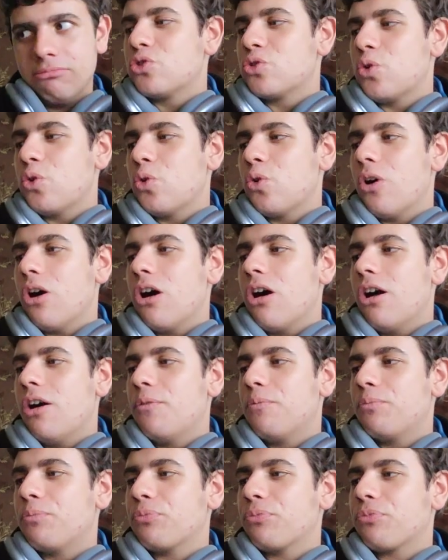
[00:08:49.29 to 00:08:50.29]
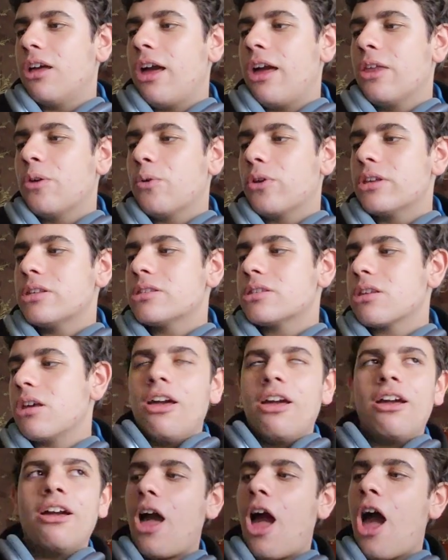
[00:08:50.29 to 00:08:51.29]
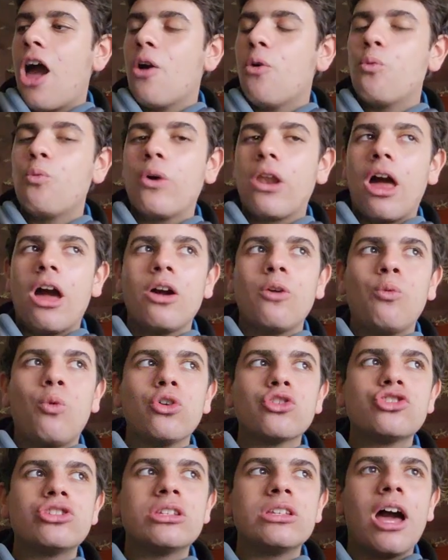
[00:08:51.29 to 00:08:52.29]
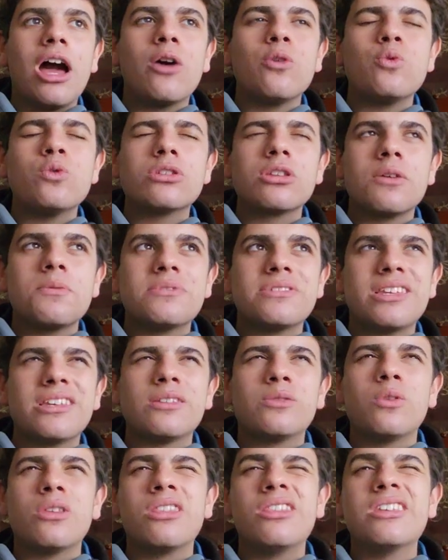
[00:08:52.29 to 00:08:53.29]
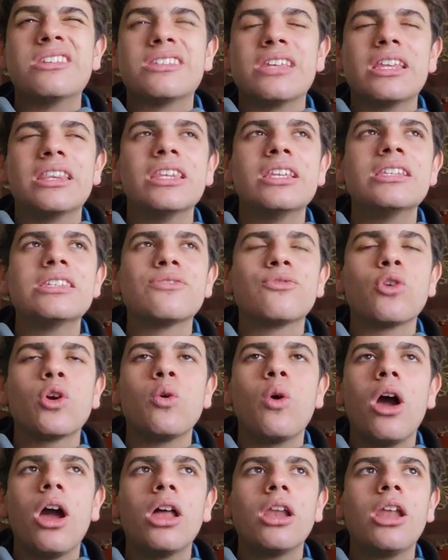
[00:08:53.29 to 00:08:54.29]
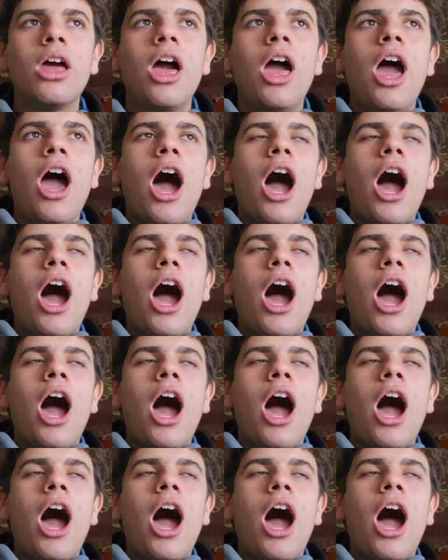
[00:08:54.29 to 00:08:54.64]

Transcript: So, um, anyways, I when I watched it, I was obsessed with Descendants for a while